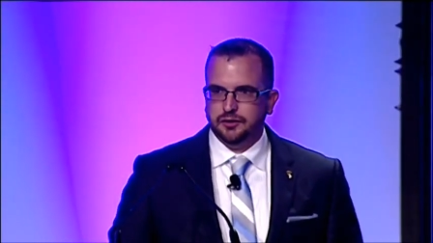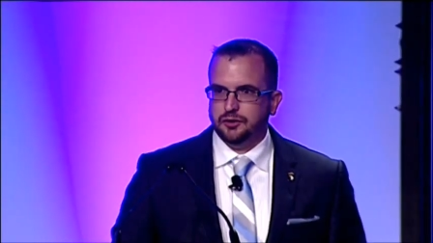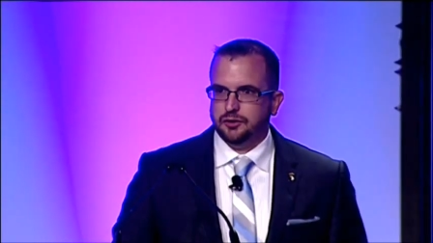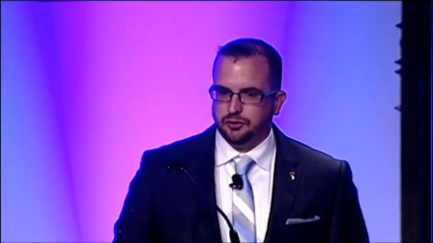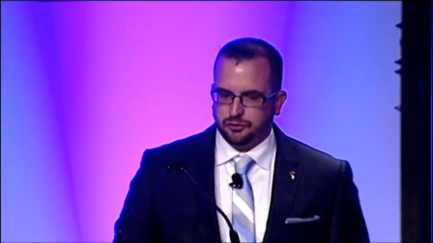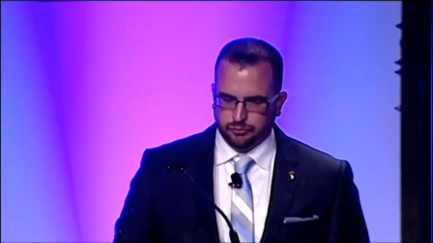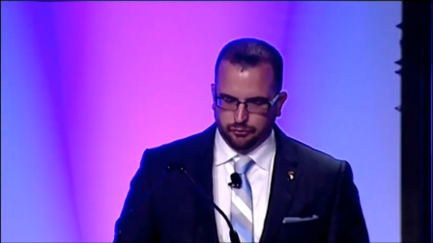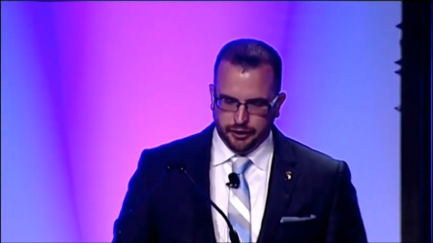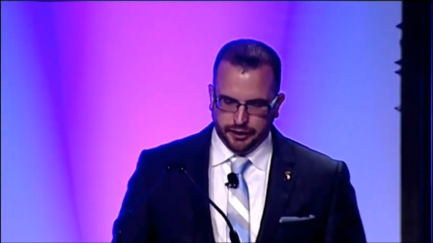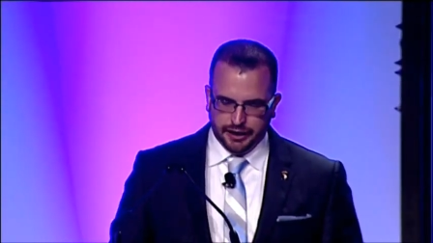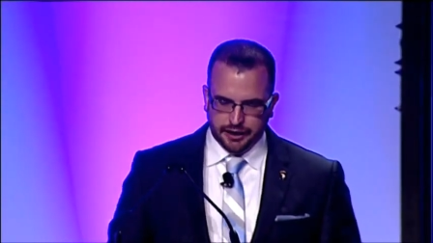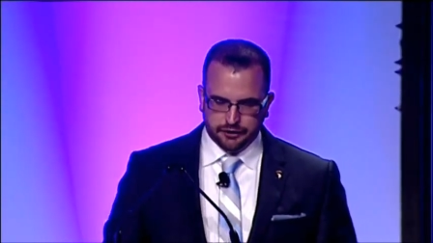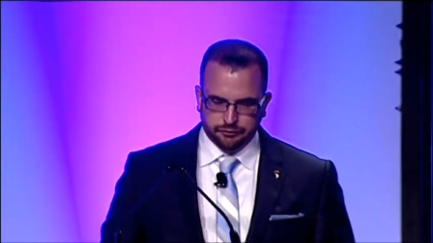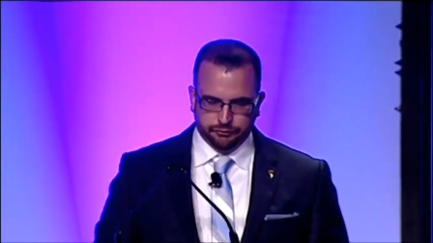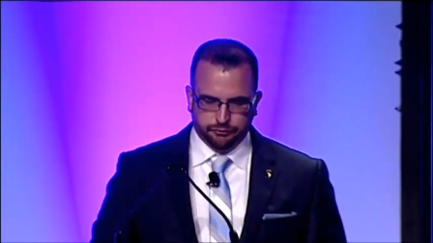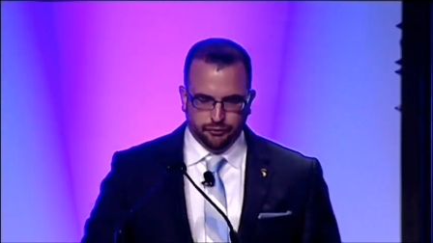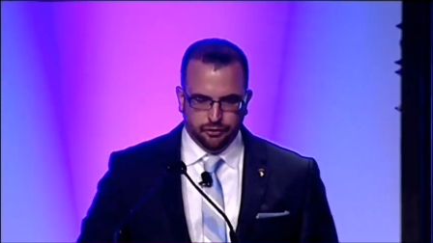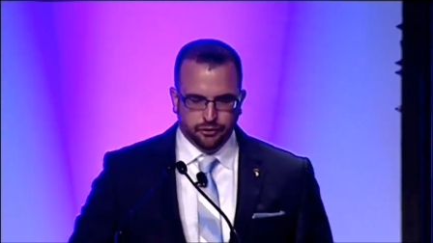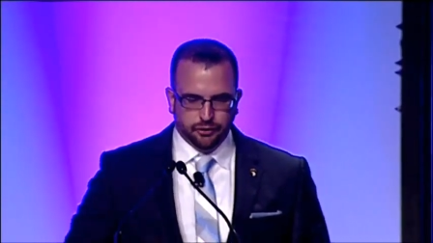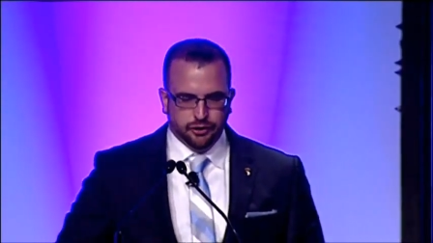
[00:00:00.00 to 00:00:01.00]
When I got the
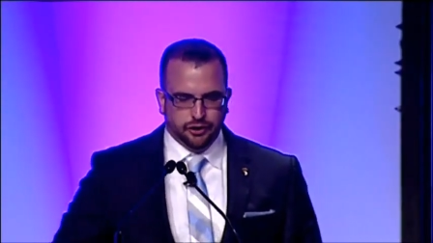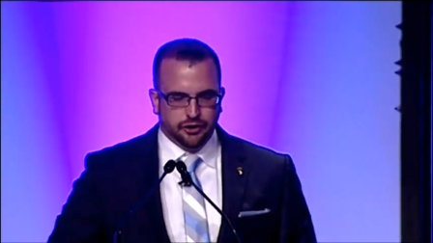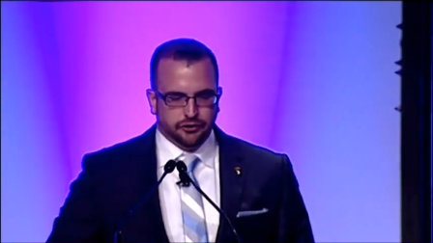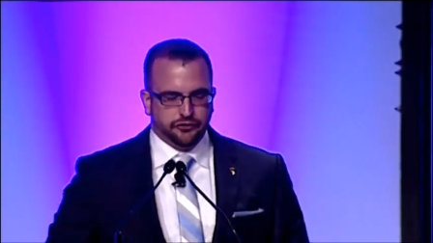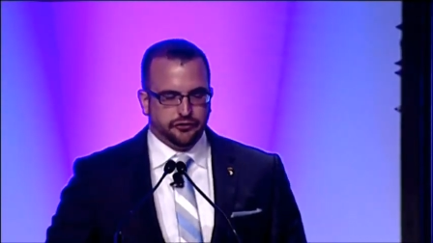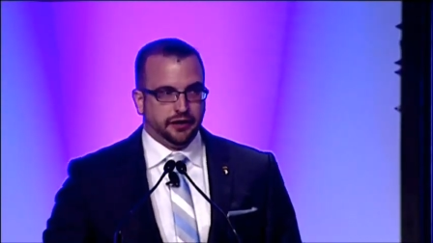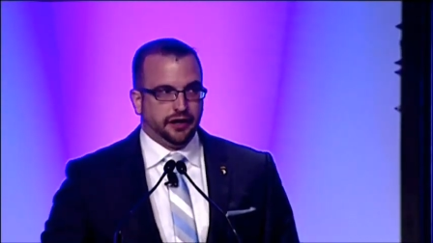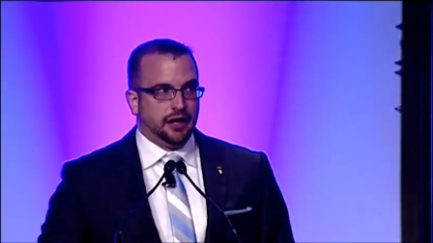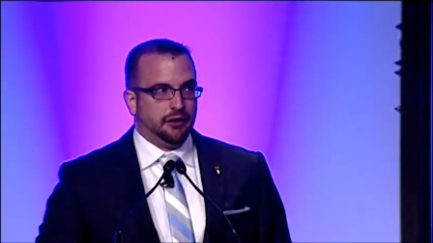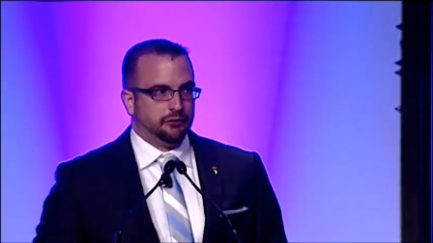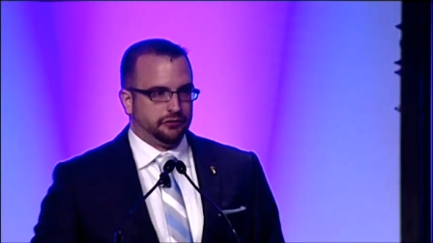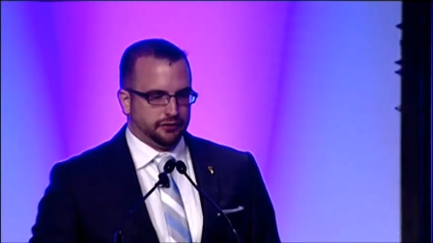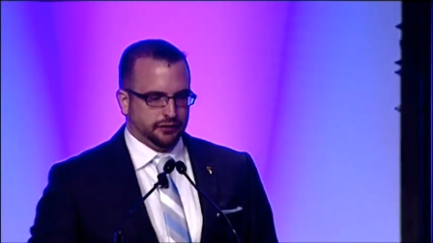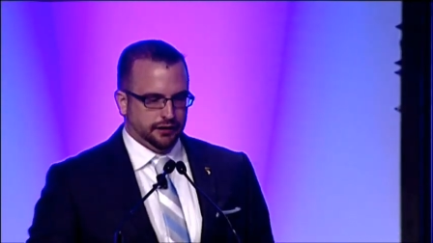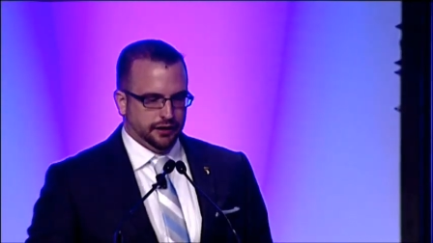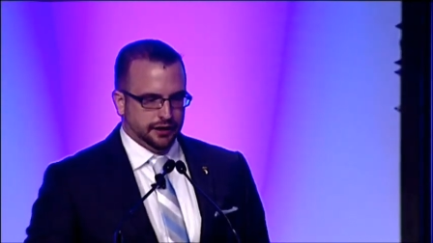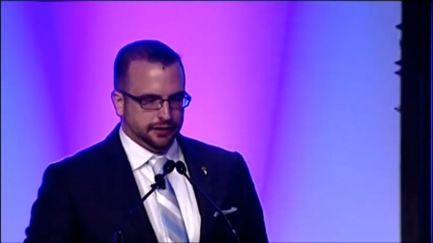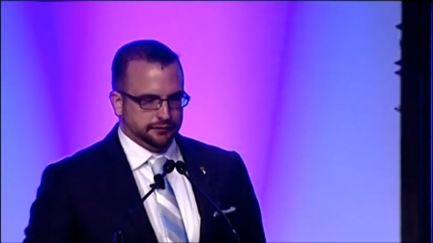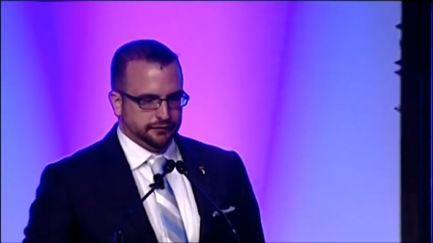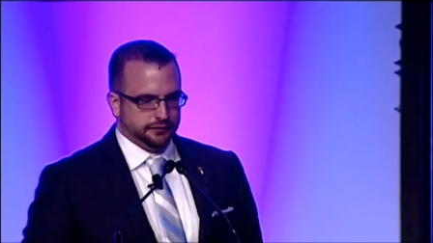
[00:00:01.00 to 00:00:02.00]
phone call saying I was
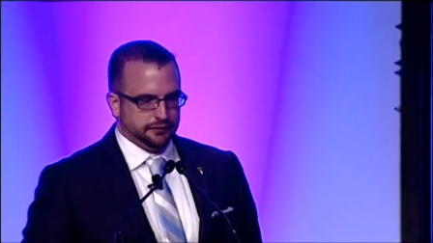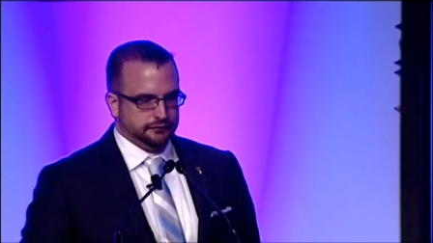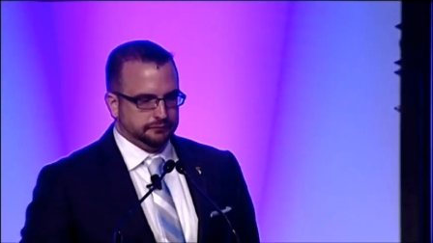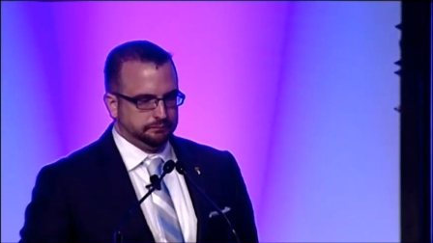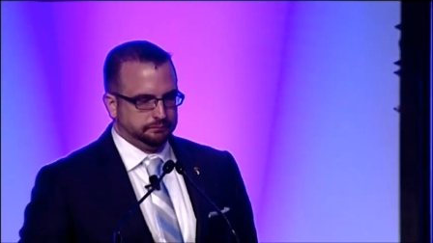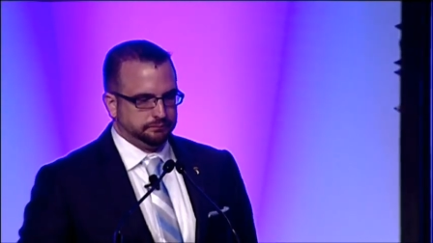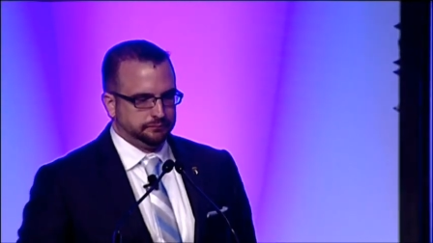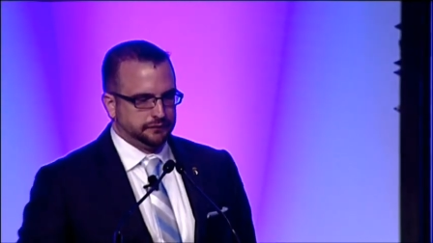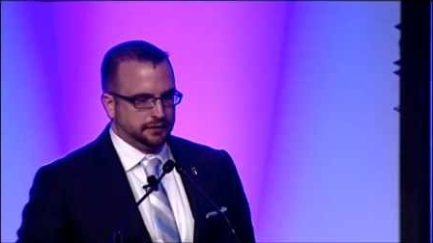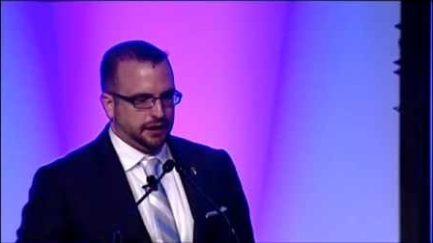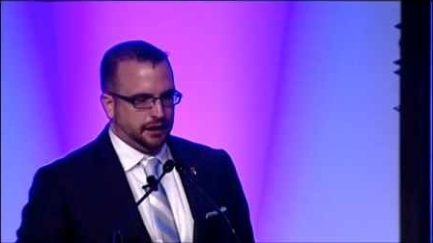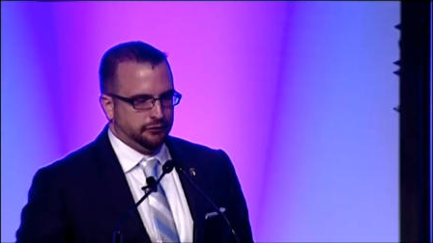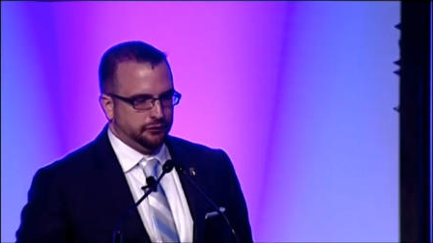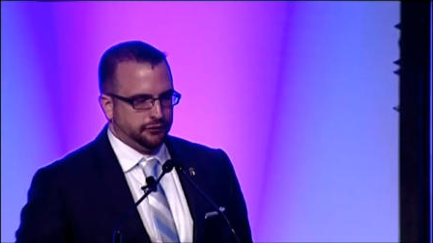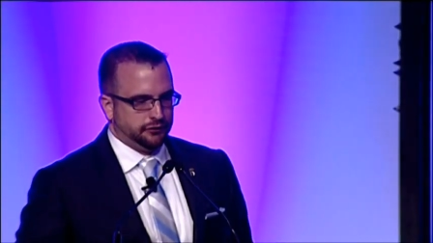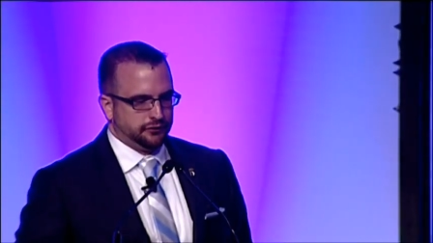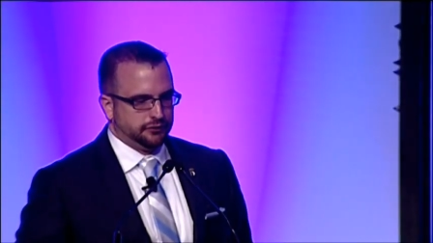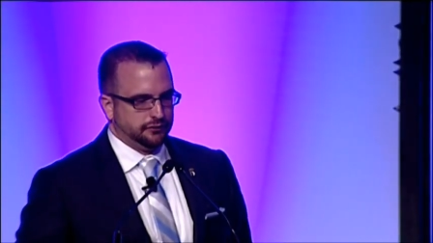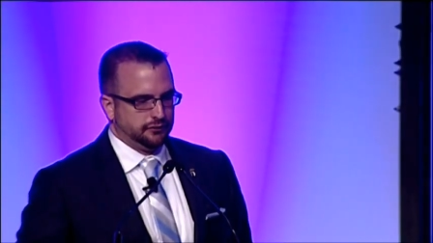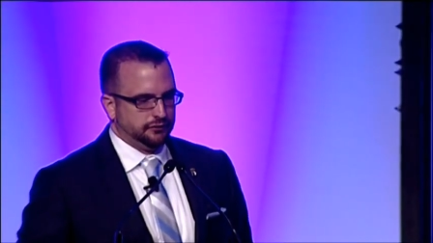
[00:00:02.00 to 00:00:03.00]
selected, I
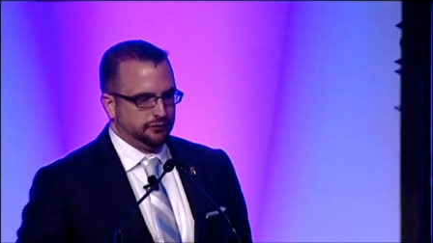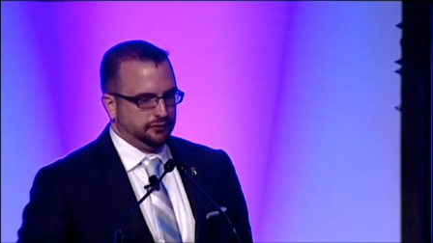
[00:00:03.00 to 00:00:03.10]
was